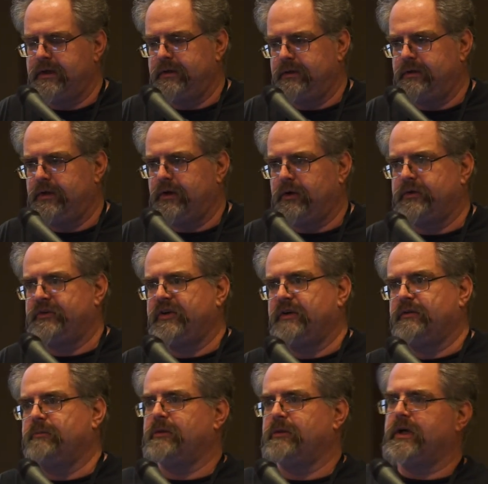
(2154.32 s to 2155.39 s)
you always give
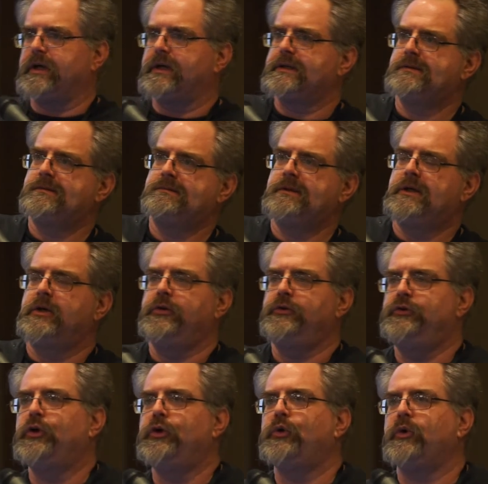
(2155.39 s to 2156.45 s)
them like
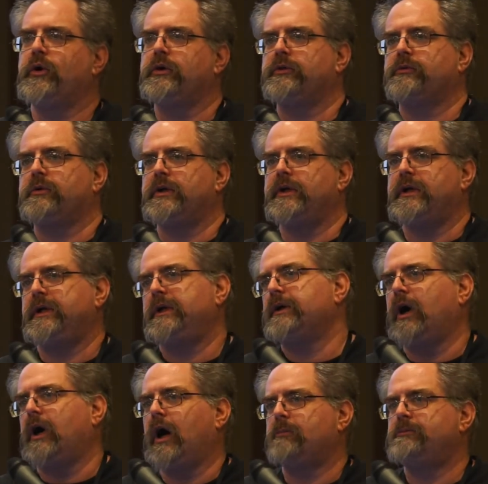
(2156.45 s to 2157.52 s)
two or three
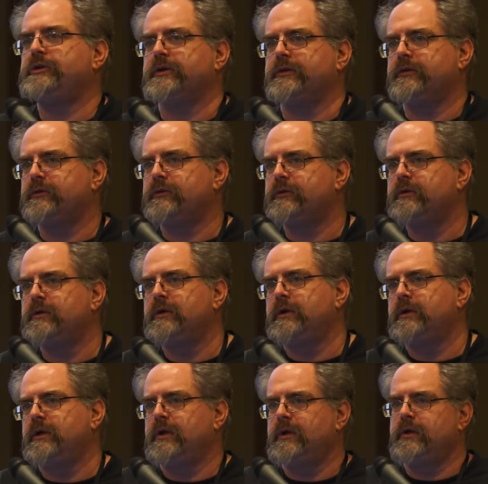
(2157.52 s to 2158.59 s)
options
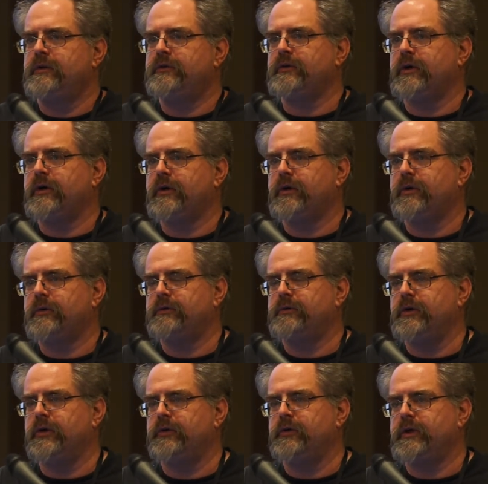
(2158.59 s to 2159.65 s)
so, you
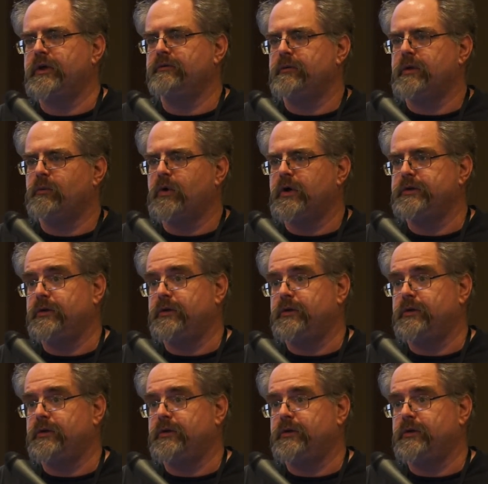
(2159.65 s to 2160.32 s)
know, you give them the one you